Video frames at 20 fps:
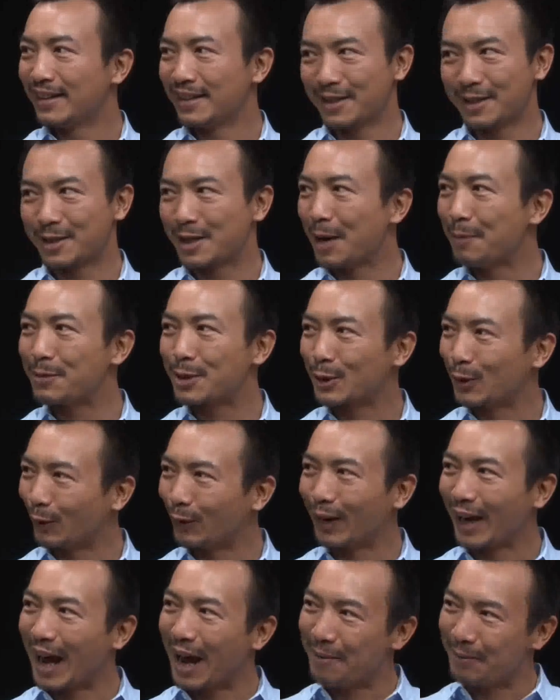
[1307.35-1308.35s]
The same
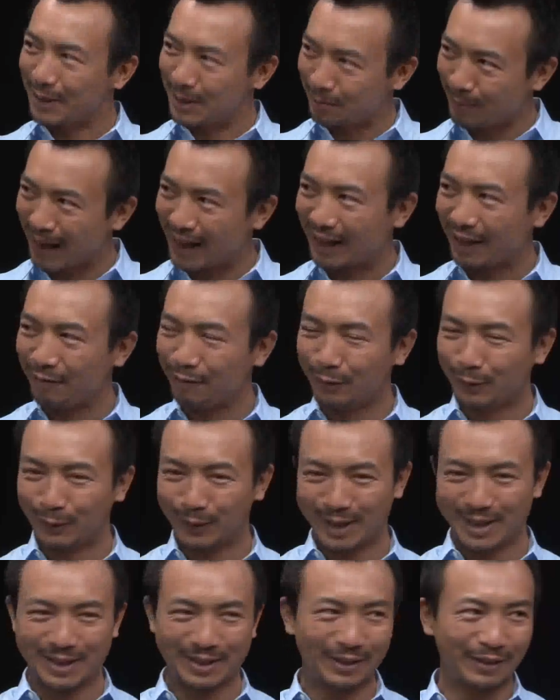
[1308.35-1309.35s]
story happens back and
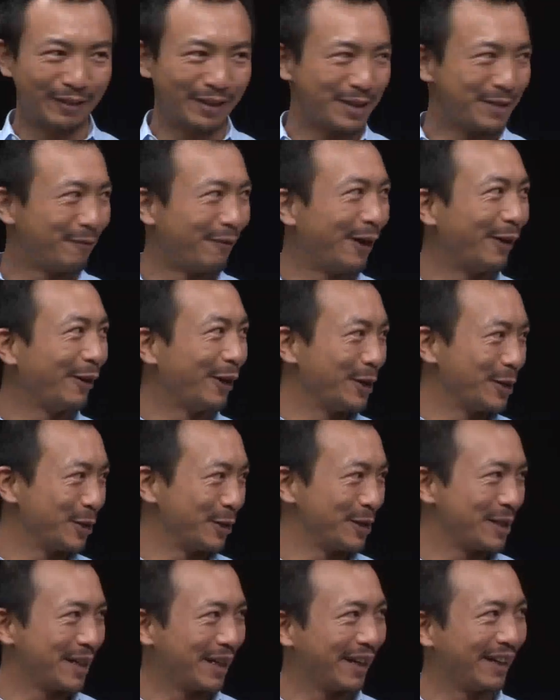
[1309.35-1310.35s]
forth, so it's very
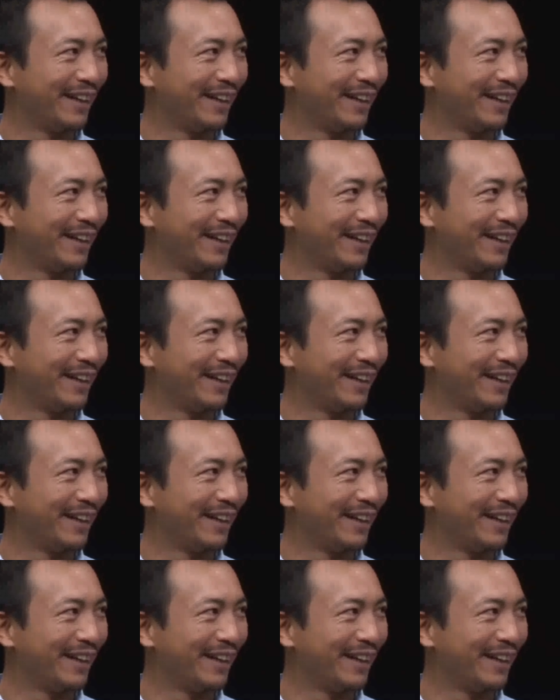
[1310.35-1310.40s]
interesting.